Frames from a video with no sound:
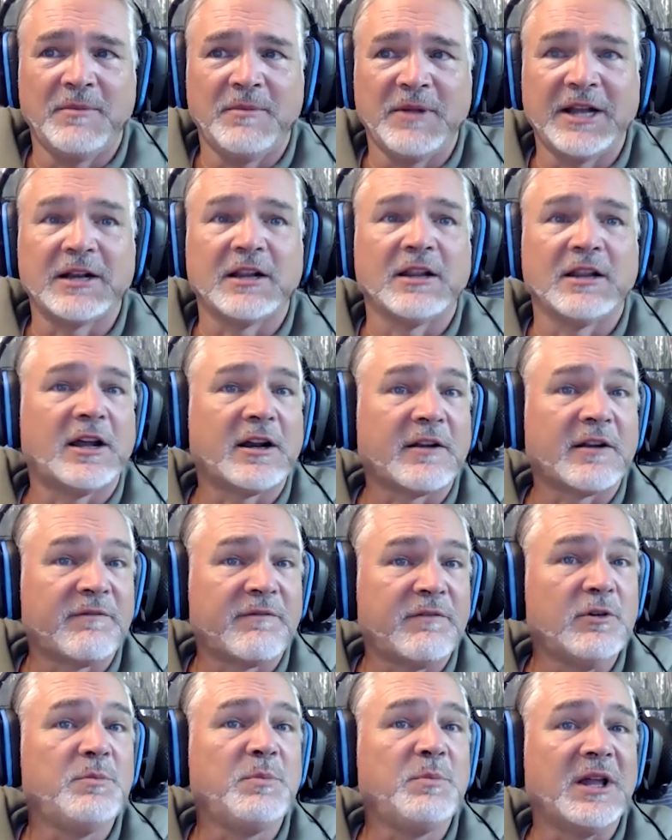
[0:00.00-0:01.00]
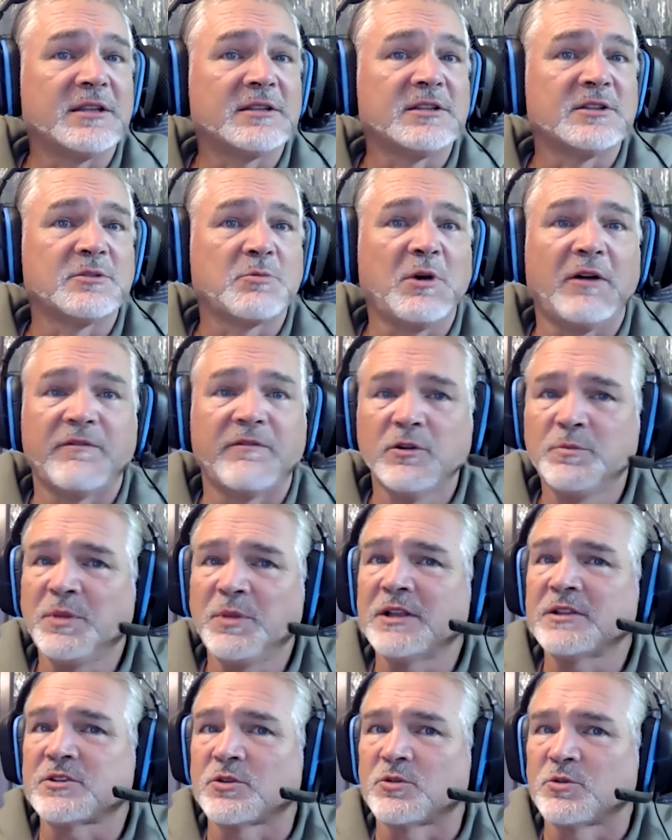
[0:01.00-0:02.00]
a lot of food plants as well. Food plants
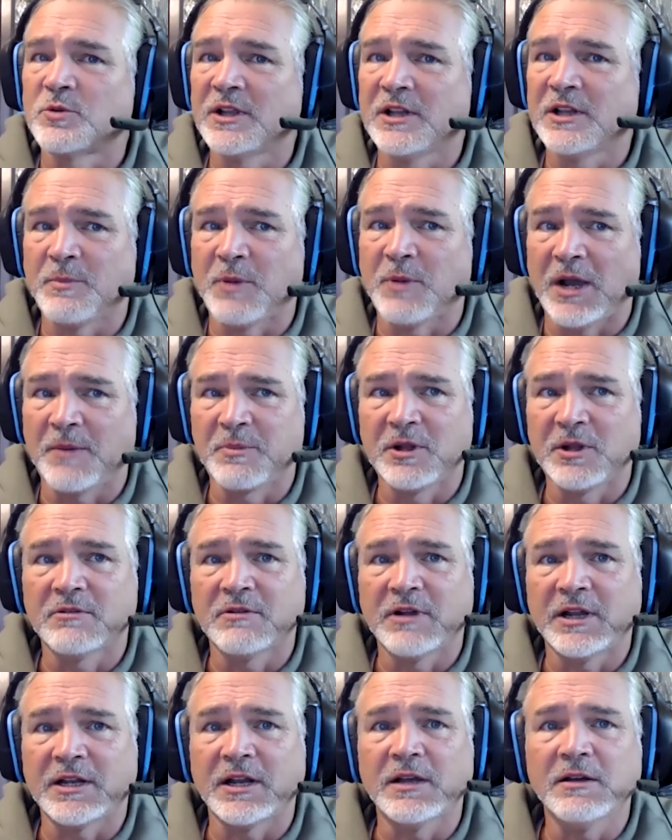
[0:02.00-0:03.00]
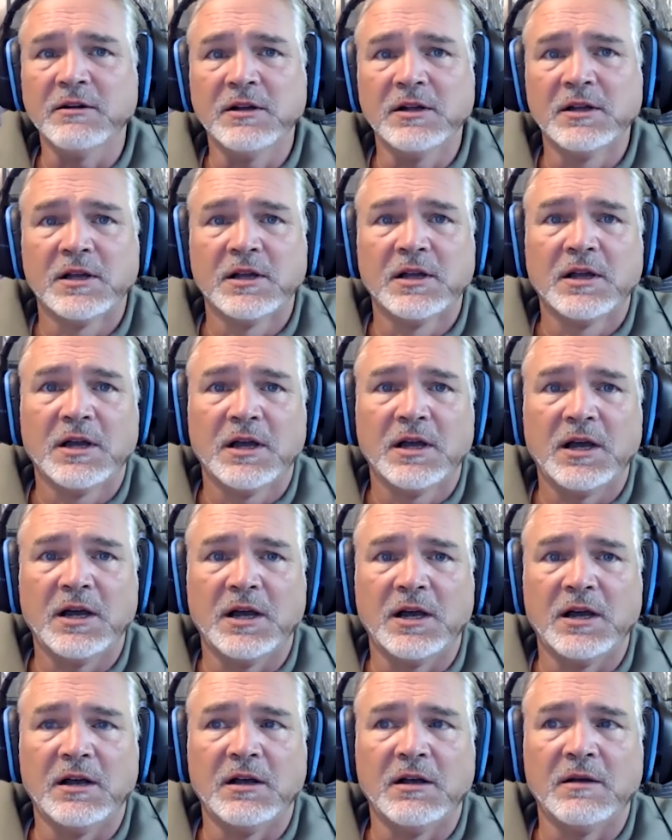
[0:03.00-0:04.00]
are really popular right now,
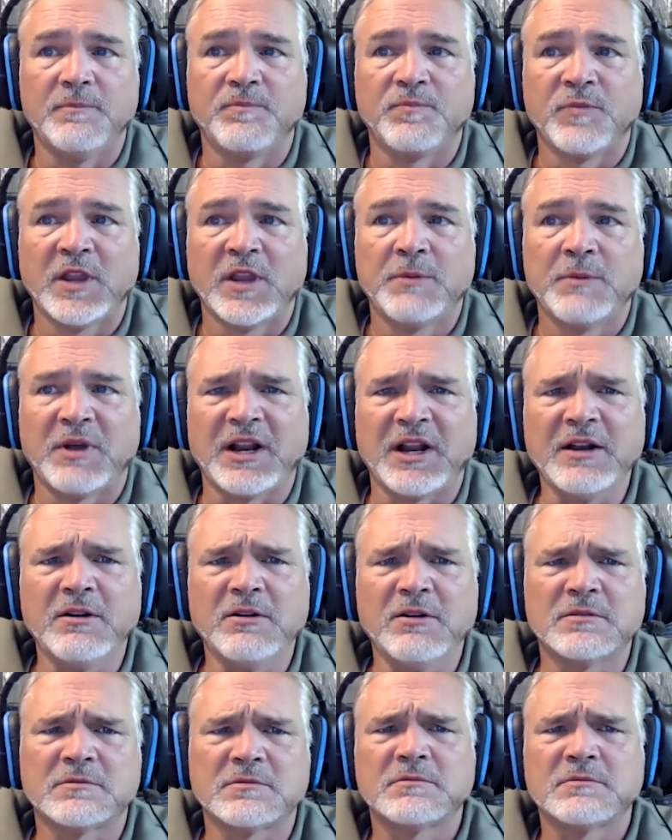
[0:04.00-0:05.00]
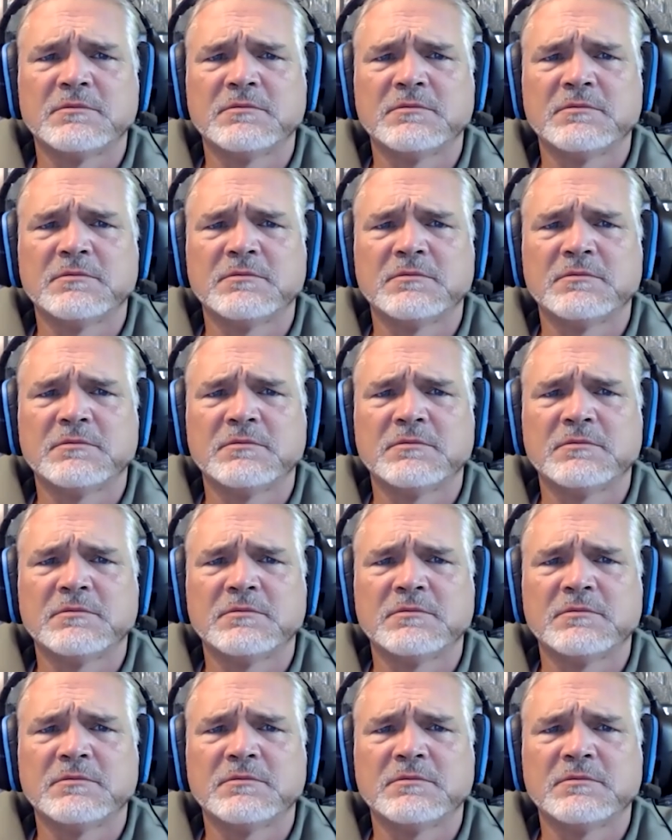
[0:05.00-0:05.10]
but I don't